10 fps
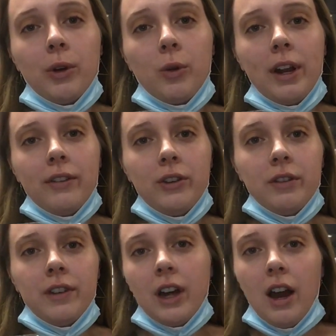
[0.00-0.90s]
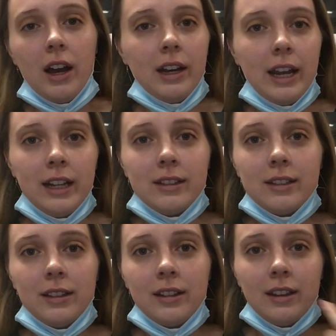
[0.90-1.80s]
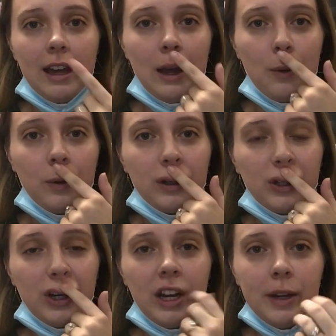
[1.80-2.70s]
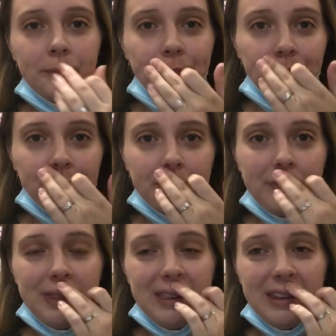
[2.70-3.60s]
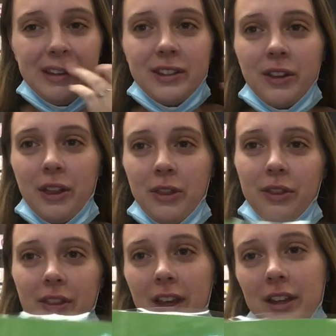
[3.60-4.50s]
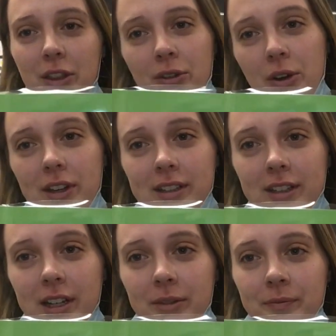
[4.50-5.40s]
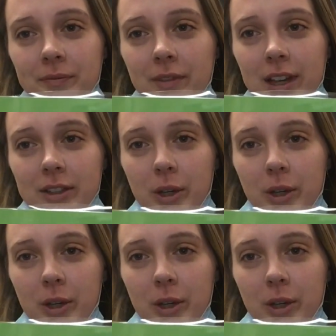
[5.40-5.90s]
quite a few of the cognates that we're learning. So then they can throw this in, es